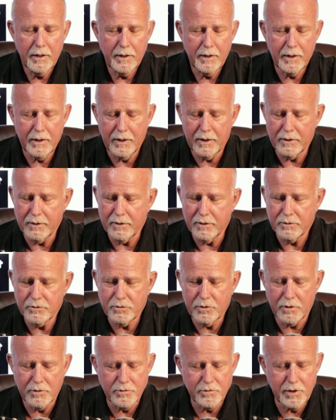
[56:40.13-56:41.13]
And
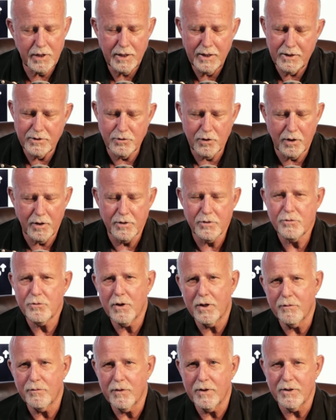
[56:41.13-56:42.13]
so she needs all her
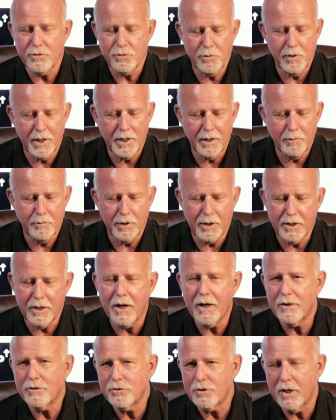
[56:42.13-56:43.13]
strength for this weekend. But
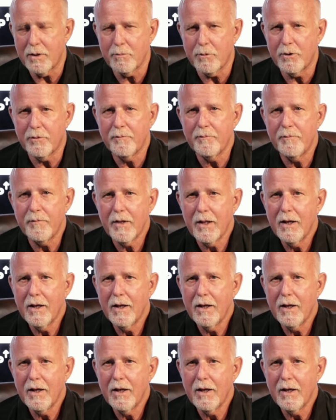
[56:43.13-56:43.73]
God is able.